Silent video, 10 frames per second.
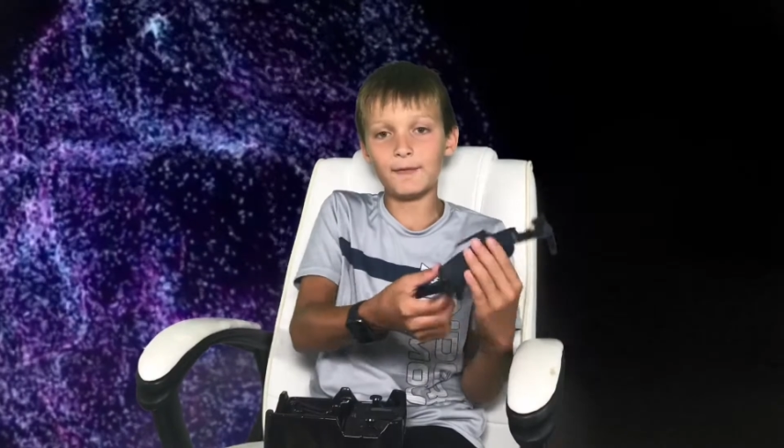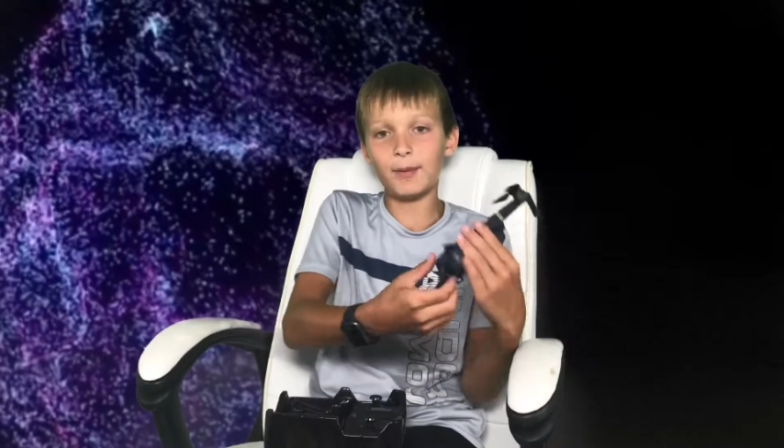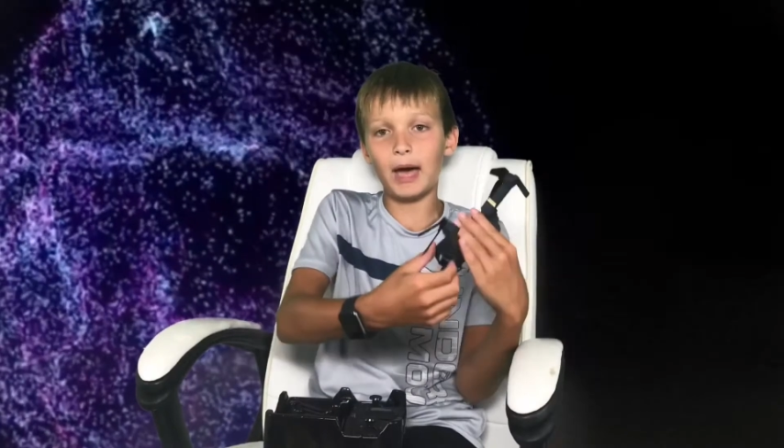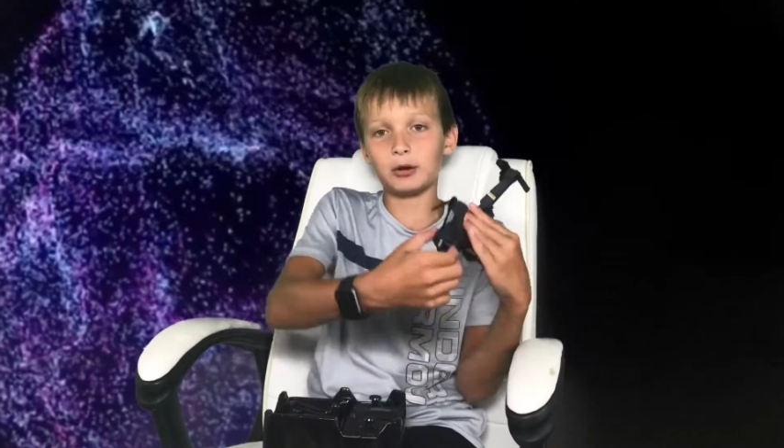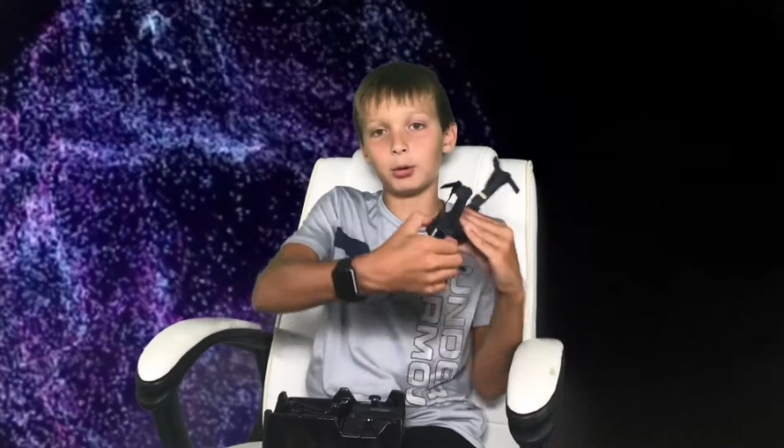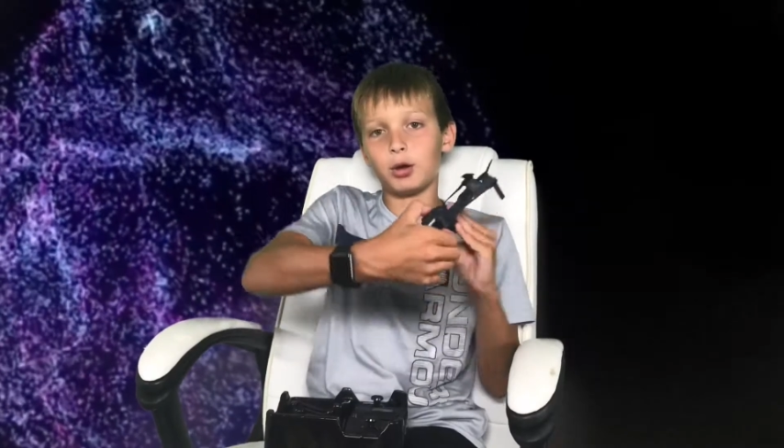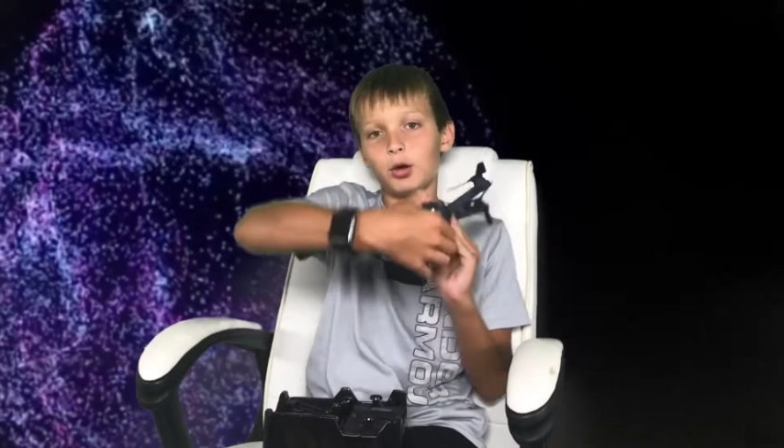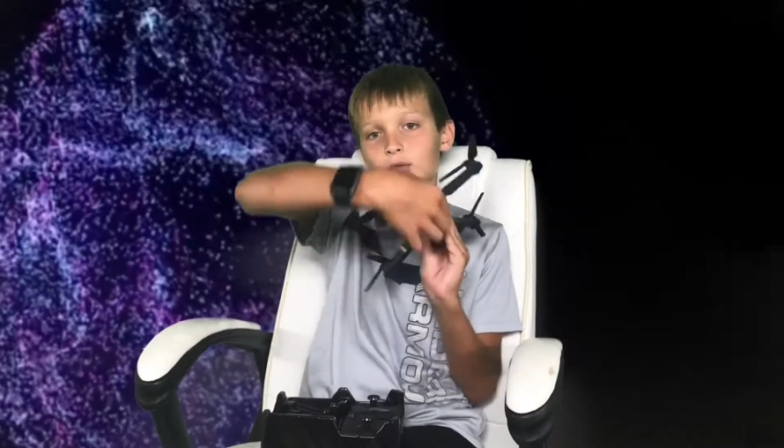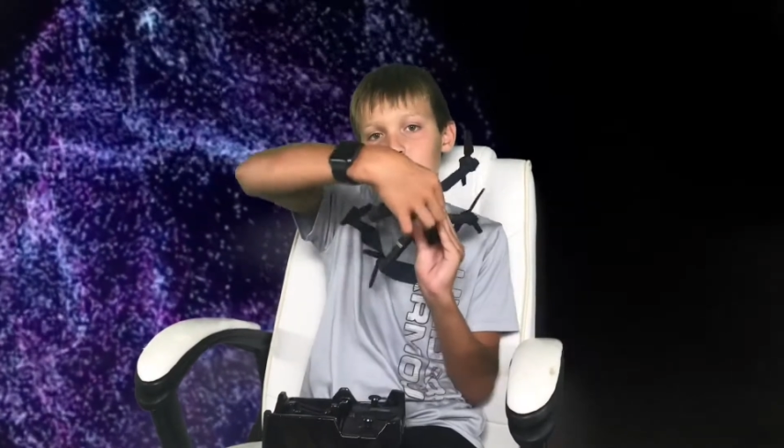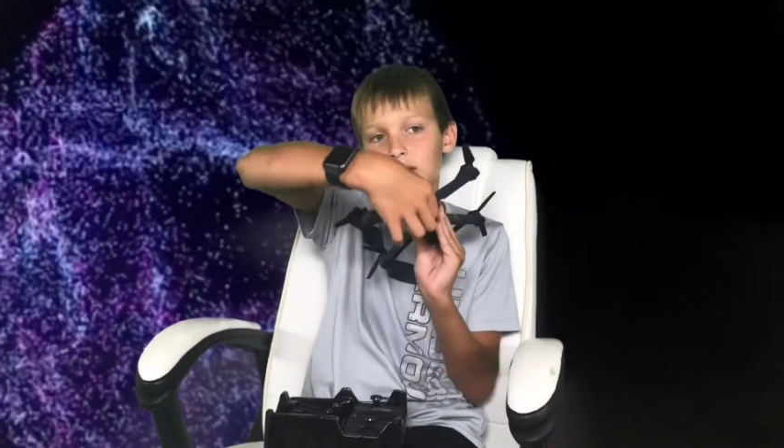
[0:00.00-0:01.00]
battery
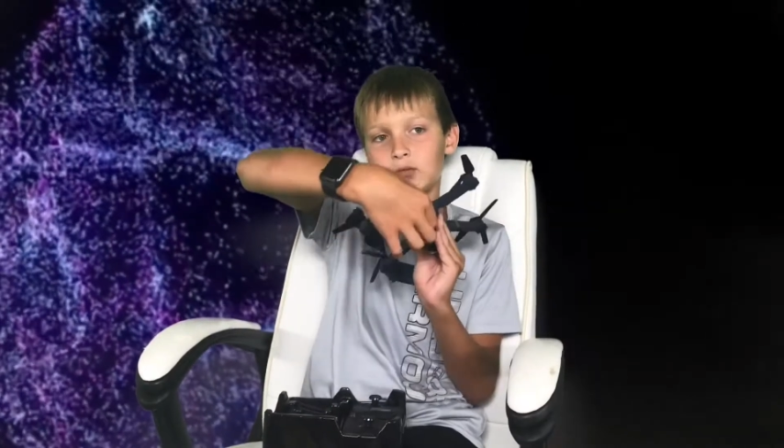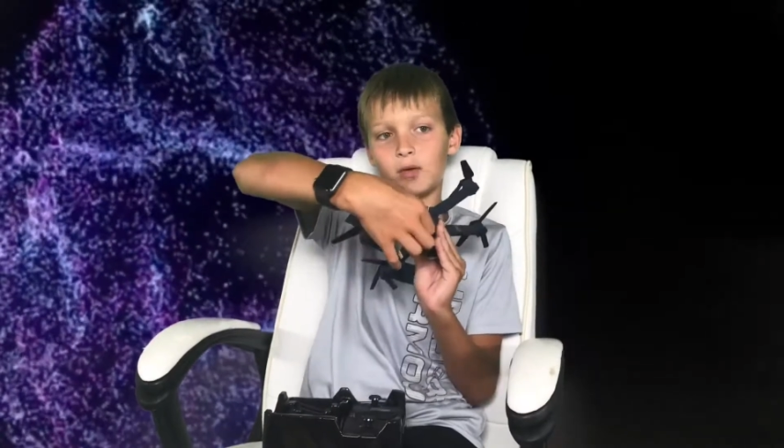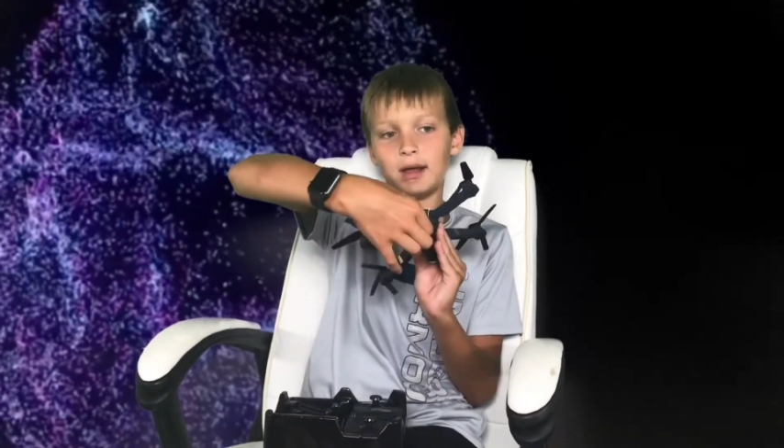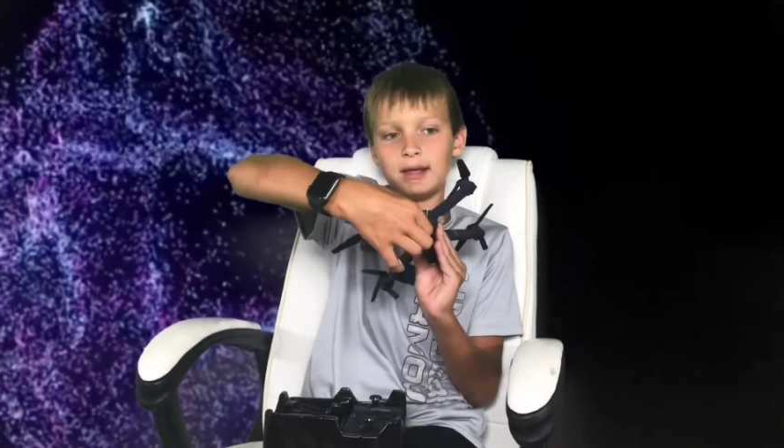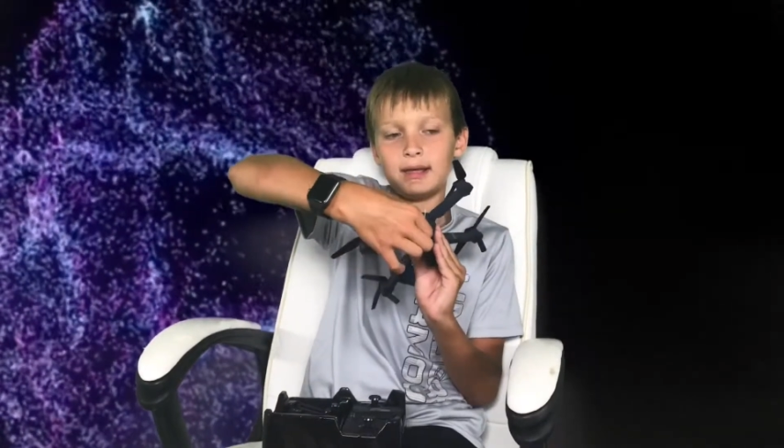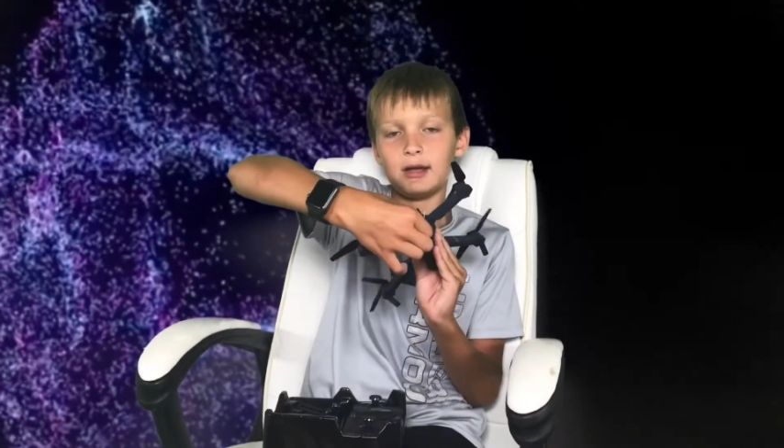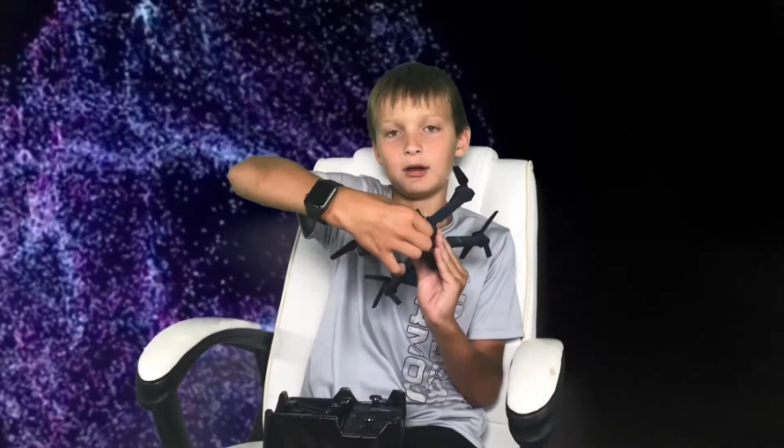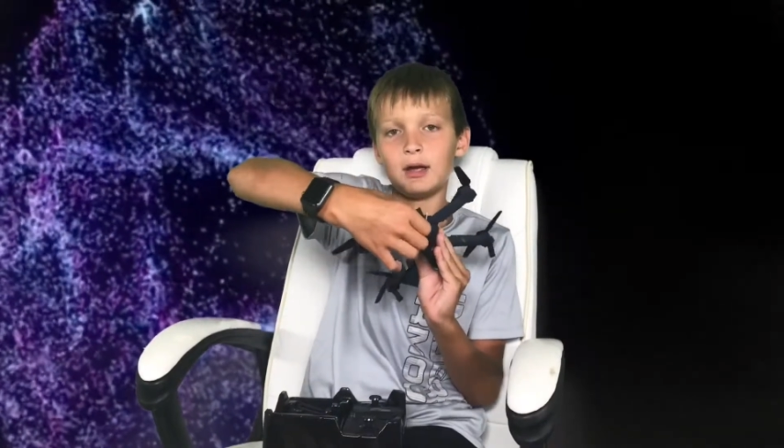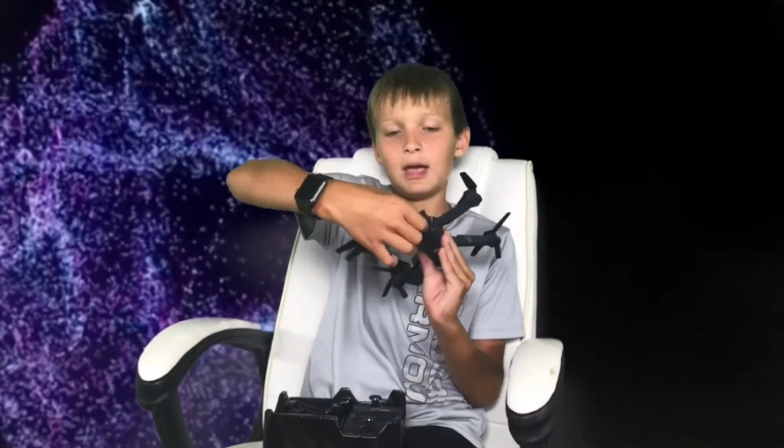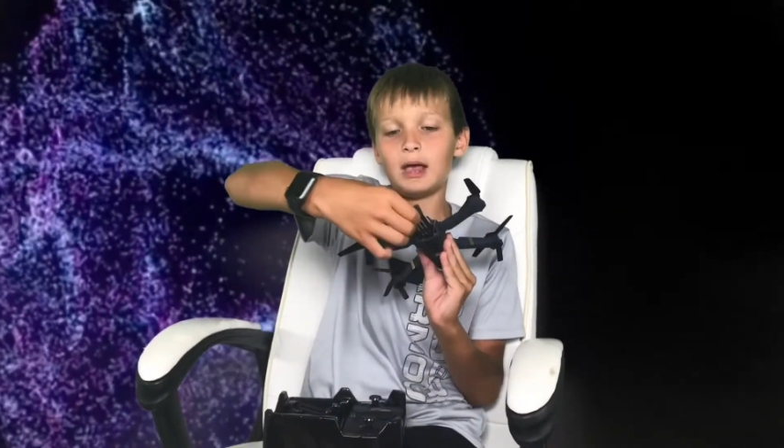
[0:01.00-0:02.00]
goes in right here